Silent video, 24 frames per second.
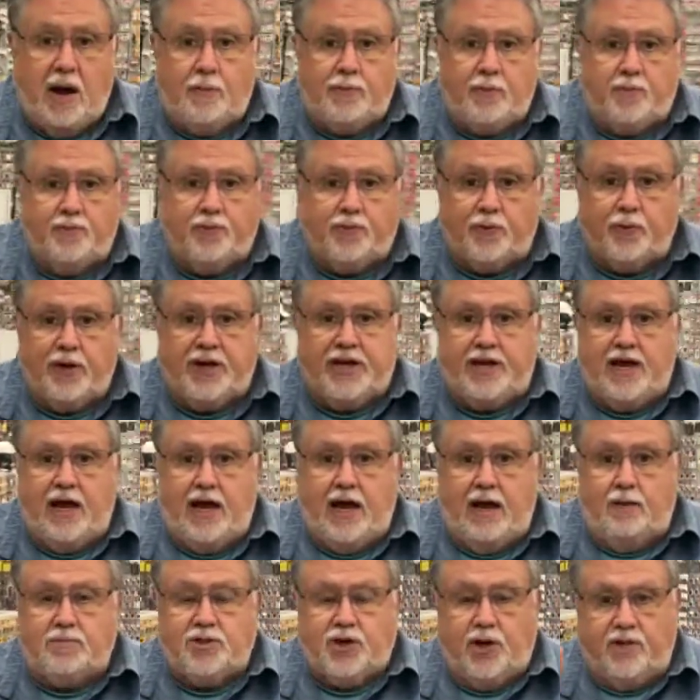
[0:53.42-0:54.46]
them 3
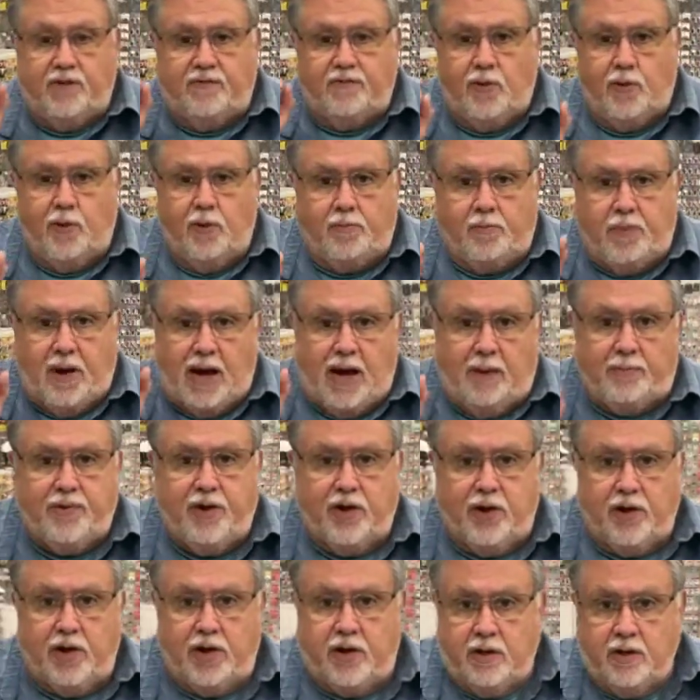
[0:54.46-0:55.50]
times, on the 4th pop, they're
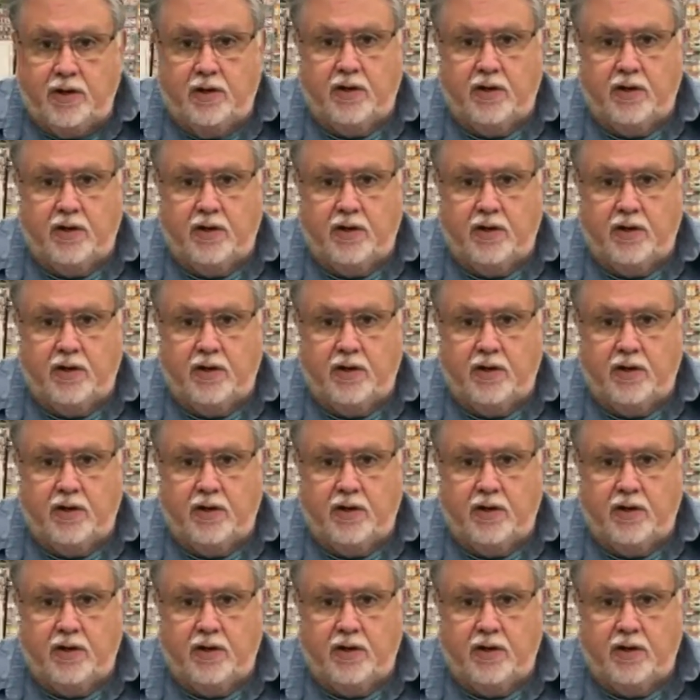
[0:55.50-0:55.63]
gonna